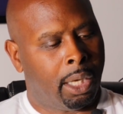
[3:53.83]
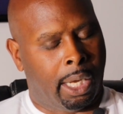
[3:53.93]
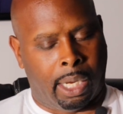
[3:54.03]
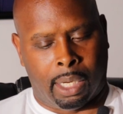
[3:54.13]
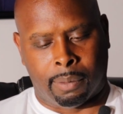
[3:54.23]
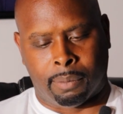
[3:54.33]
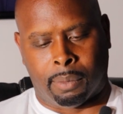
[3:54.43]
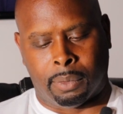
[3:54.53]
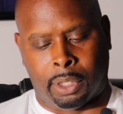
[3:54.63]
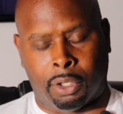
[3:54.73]

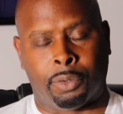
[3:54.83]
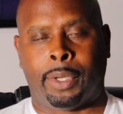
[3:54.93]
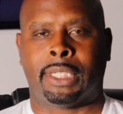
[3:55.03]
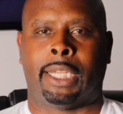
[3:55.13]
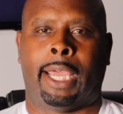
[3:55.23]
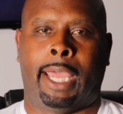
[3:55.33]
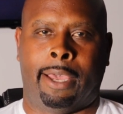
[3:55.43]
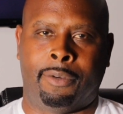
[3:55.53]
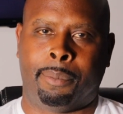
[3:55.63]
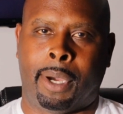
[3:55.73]
The only reason I
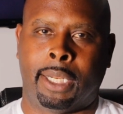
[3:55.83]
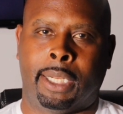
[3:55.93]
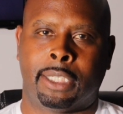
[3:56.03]
haven't bought an